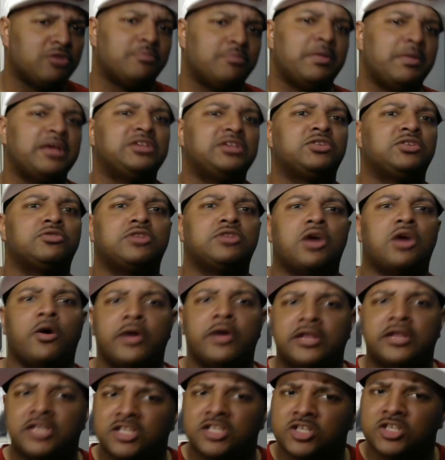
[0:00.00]
Make sure y'all
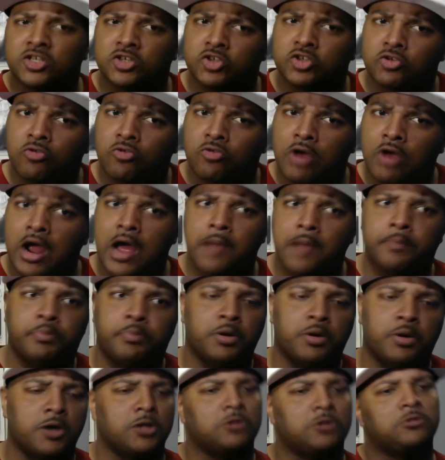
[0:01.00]
hit the subscribe
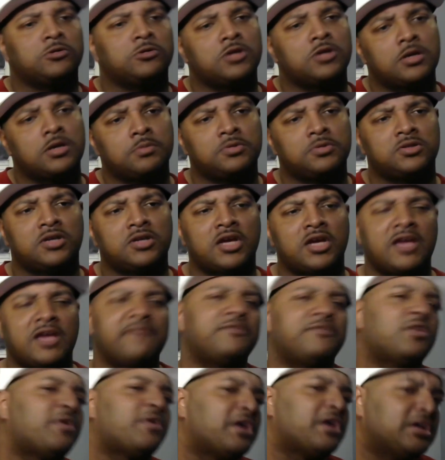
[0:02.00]
button. You know what I'm saying?
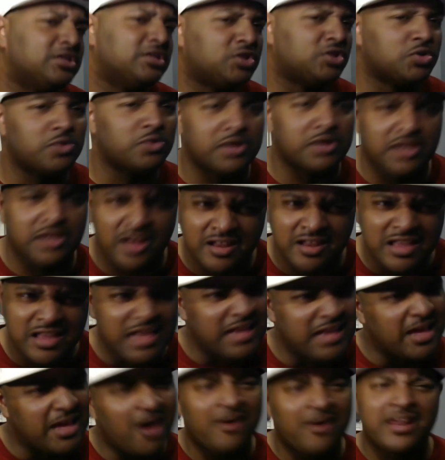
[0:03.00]
If y'all ain't doing that,
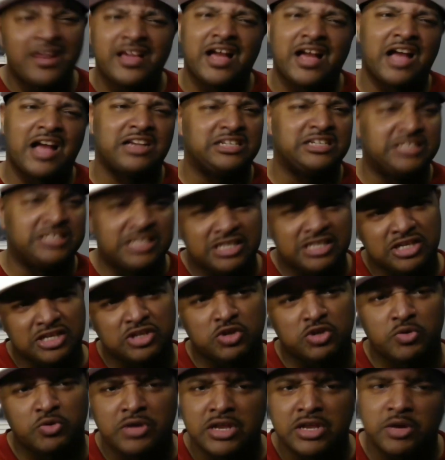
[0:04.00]
y'all ain't got shit to
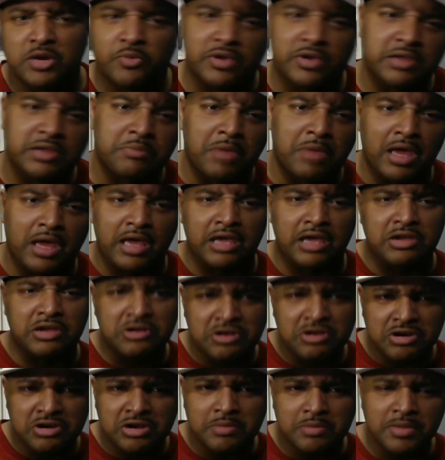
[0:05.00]
do anyway, man.
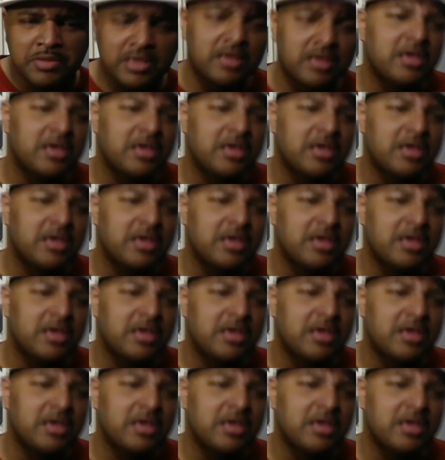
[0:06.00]
You hear me?